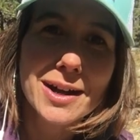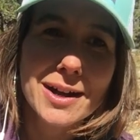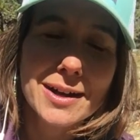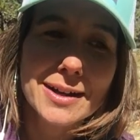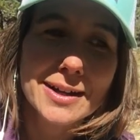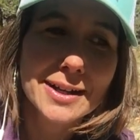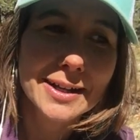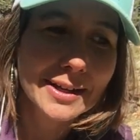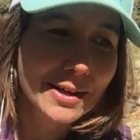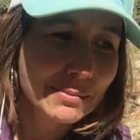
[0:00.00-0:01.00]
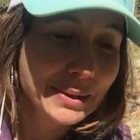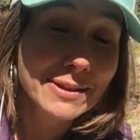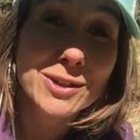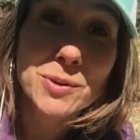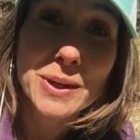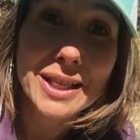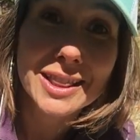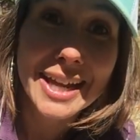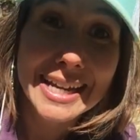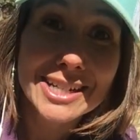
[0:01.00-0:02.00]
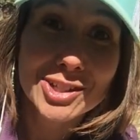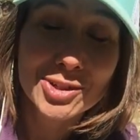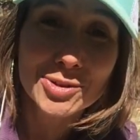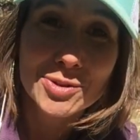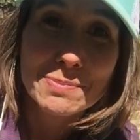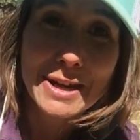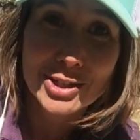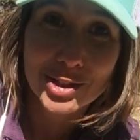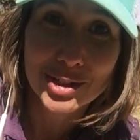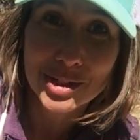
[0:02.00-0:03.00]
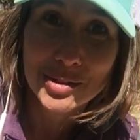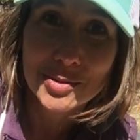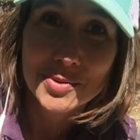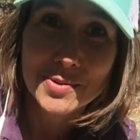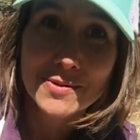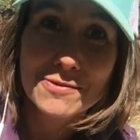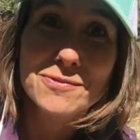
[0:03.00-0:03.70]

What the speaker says: But if you would like to make sure you